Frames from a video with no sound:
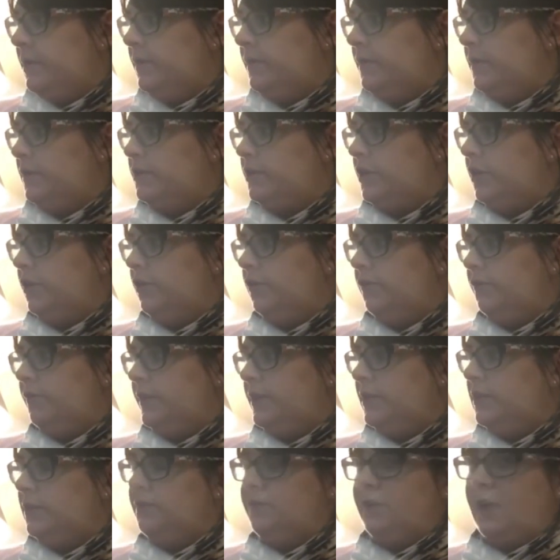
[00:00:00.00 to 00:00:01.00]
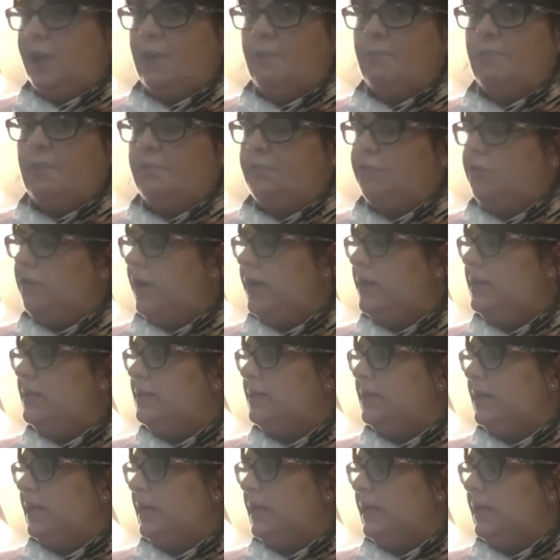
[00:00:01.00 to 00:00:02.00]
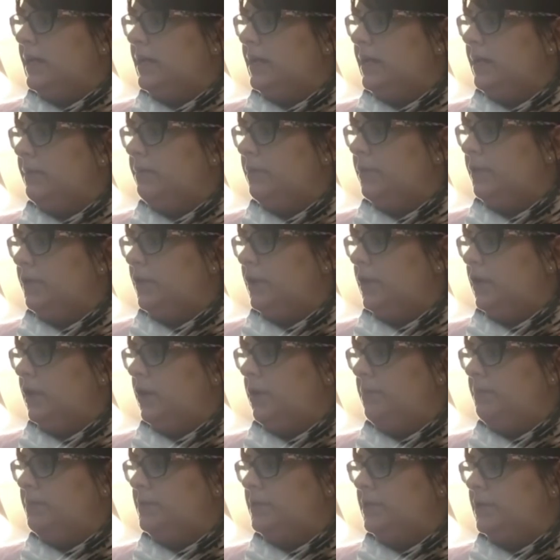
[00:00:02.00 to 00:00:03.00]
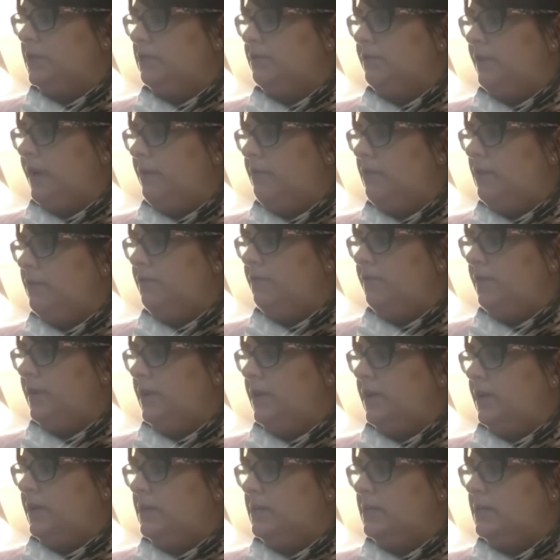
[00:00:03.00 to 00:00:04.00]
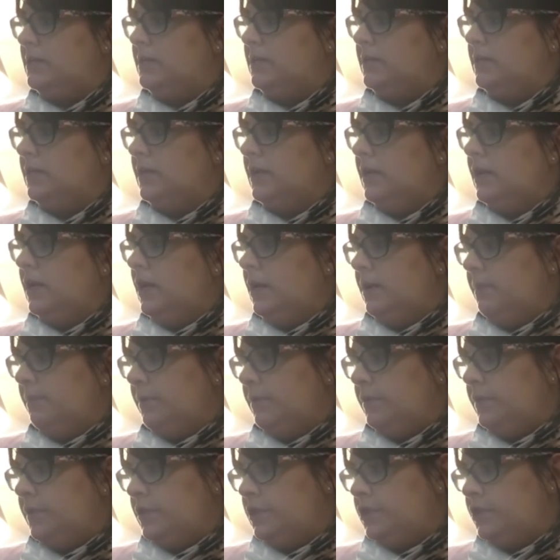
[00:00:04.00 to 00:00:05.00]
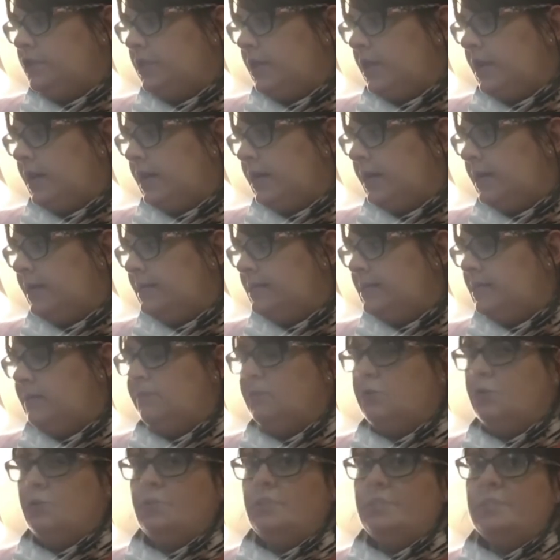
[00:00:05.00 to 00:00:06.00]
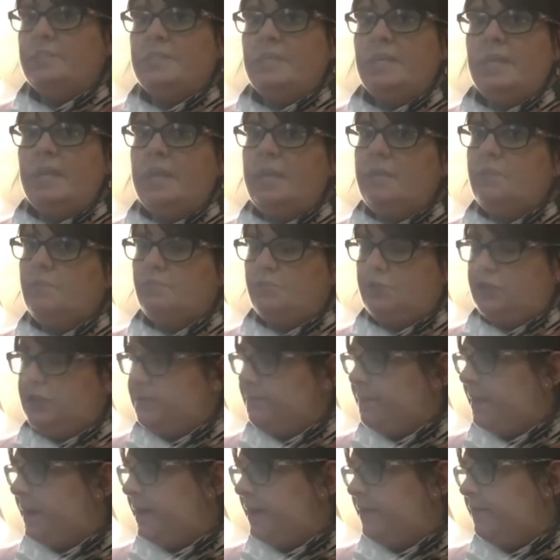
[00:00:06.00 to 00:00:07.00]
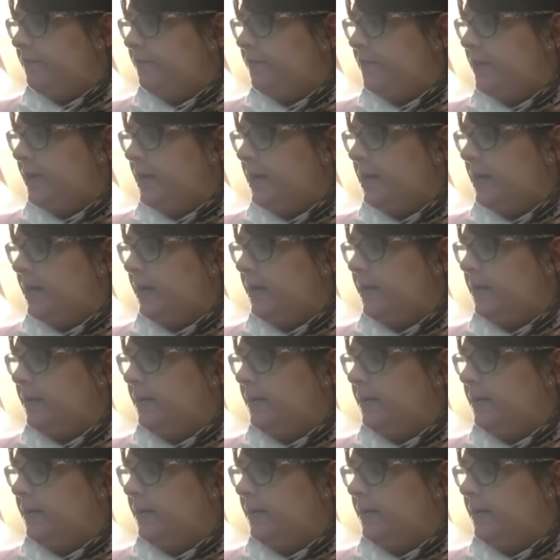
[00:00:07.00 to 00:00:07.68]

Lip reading: The dolphin's very friendly, but the lobster's very fierce. But the shark is the most dangerous by far.